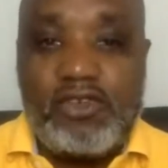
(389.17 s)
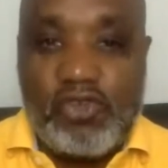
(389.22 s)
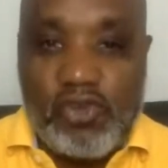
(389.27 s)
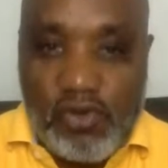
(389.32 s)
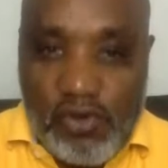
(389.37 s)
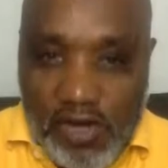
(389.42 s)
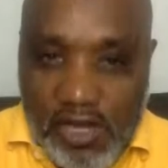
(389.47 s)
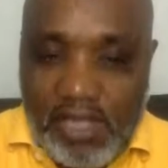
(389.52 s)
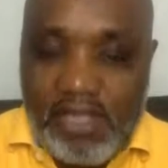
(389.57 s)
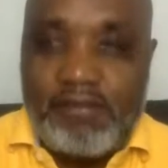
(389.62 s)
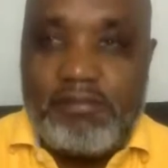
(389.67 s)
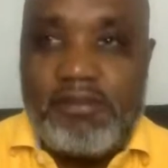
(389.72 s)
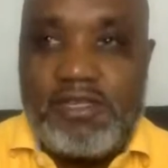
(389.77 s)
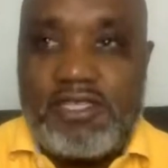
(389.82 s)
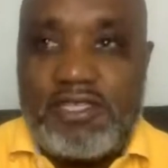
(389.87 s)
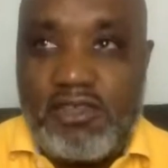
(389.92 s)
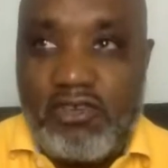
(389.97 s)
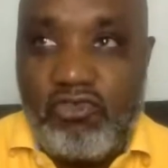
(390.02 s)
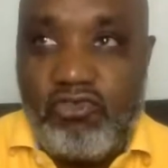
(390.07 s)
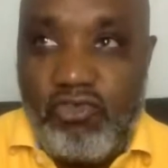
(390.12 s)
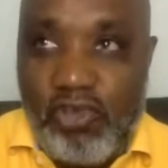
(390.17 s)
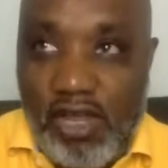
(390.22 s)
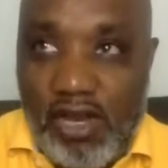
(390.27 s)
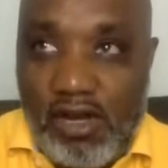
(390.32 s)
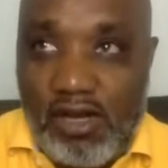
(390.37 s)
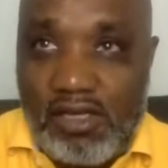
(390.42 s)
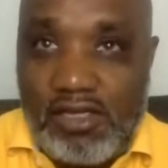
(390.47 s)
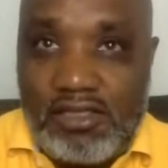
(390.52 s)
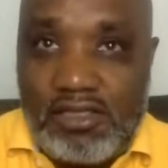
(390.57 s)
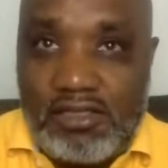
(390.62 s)
great Mr.
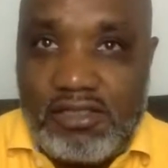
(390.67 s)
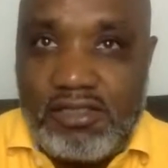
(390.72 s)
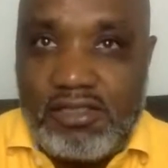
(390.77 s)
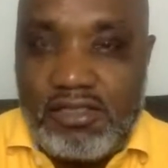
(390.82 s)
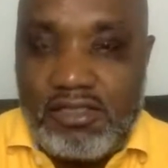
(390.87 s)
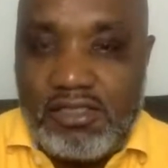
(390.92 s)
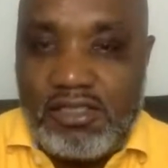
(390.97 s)
Farron